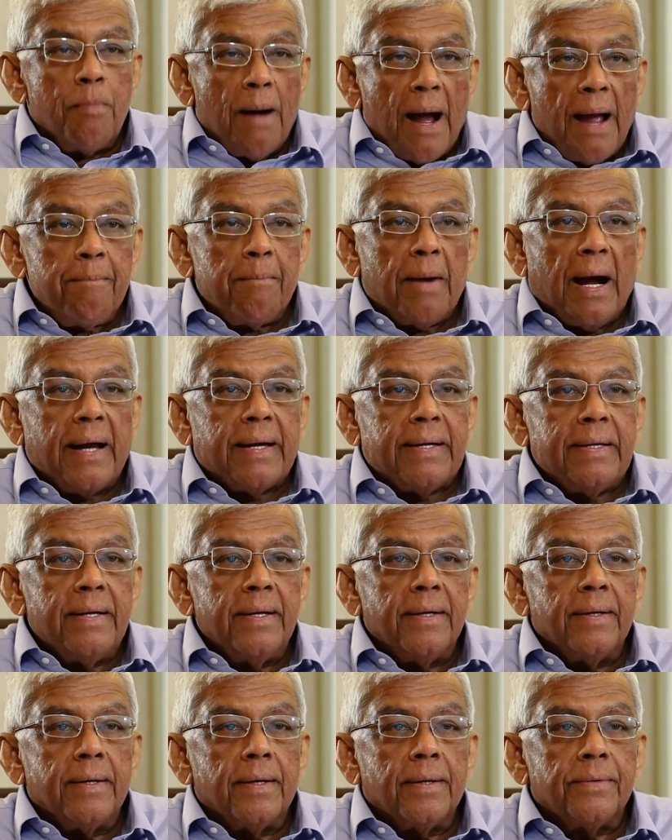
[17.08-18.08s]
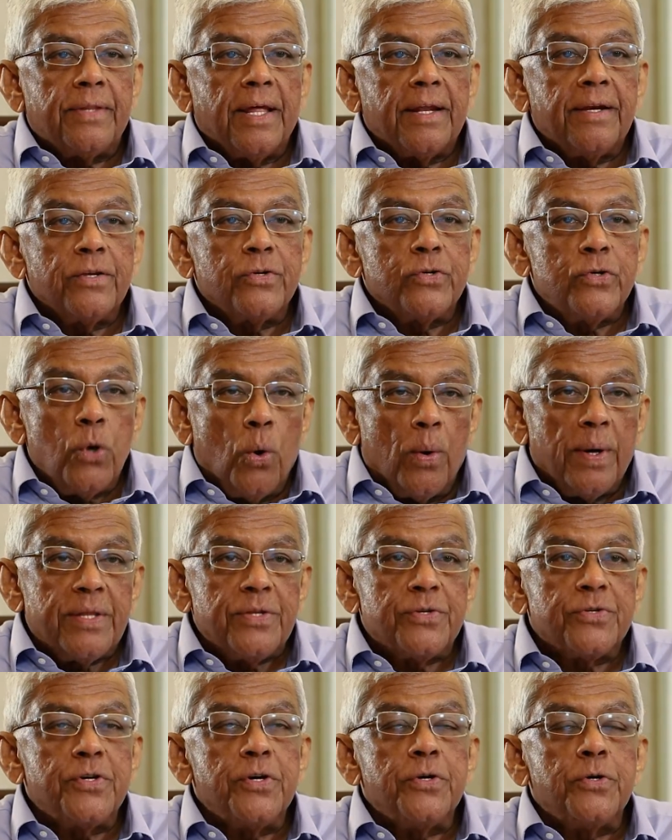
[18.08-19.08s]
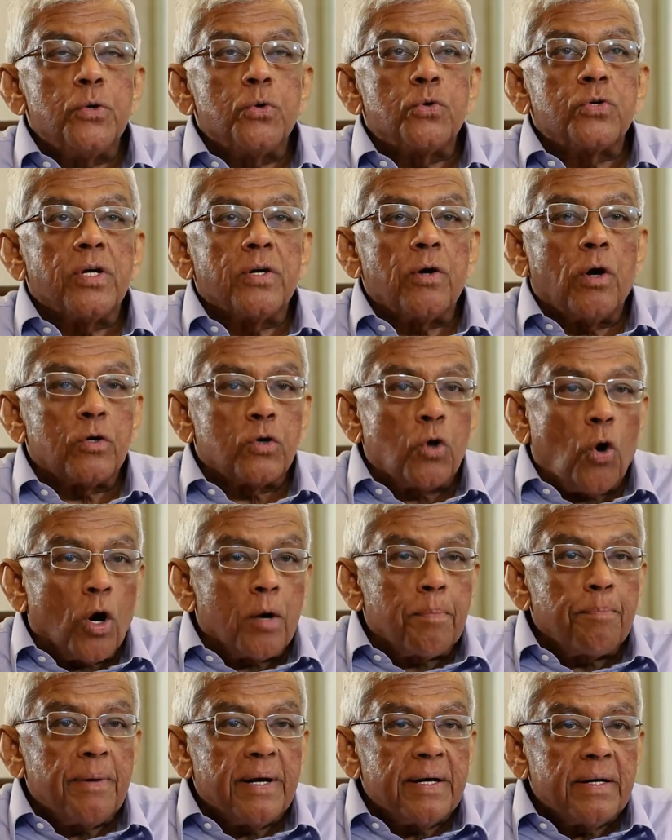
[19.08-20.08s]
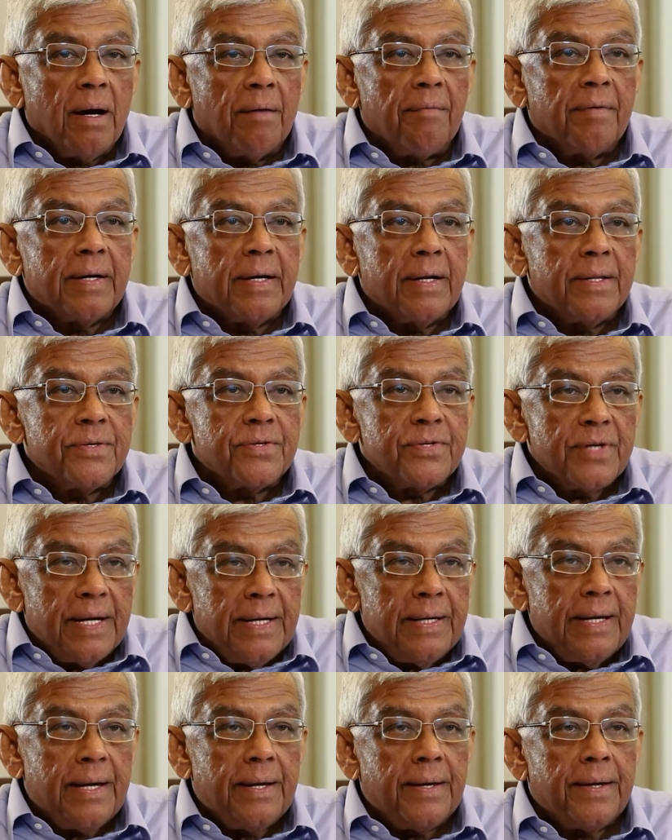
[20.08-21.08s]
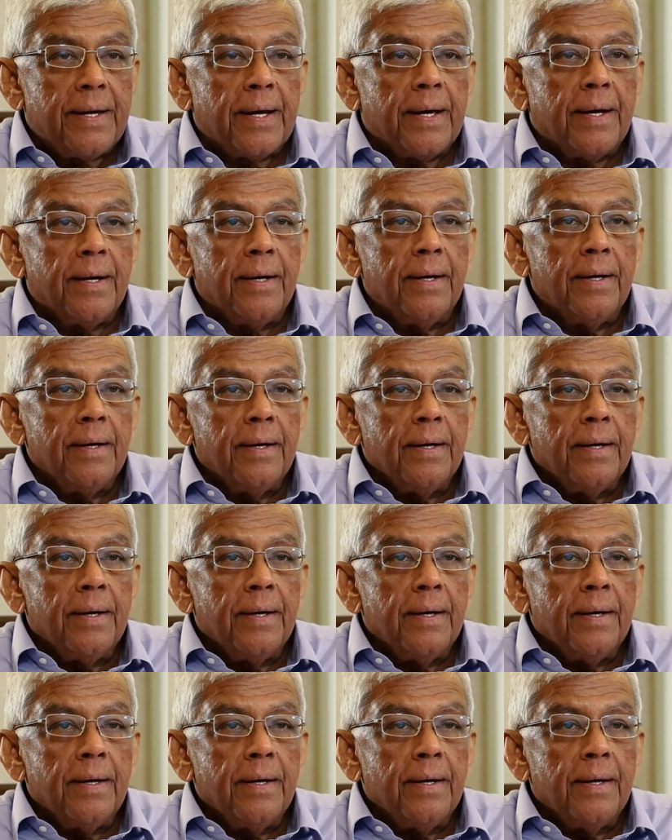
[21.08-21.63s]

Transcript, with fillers: my mind, there is no institution on corporate governance in India